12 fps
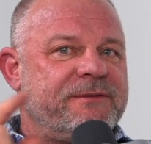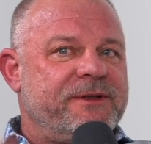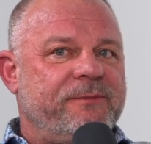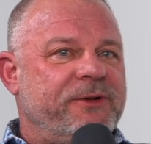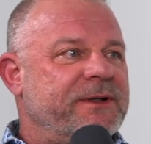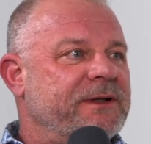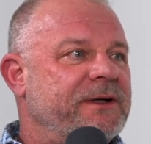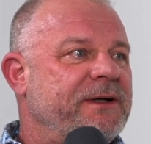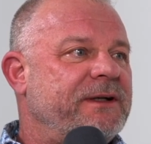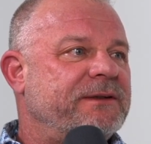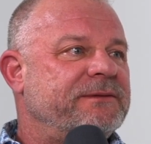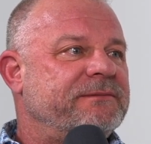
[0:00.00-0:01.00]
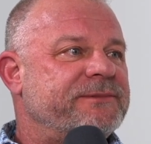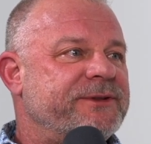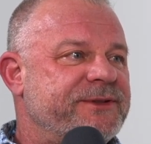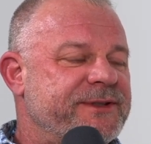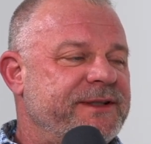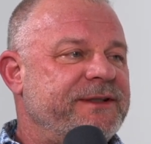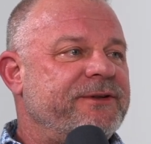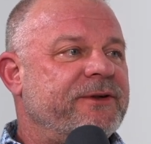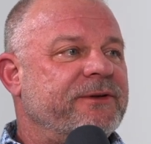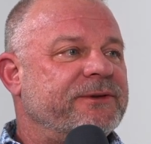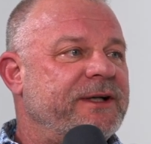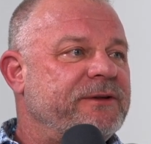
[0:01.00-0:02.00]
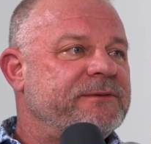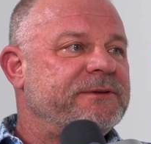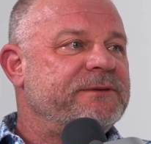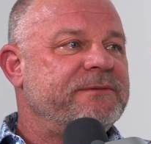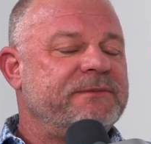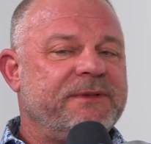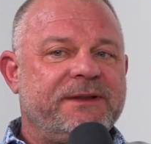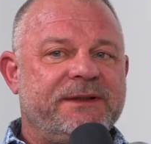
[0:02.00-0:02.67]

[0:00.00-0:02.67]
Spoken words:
you book a call. So you're sitting in your hotel room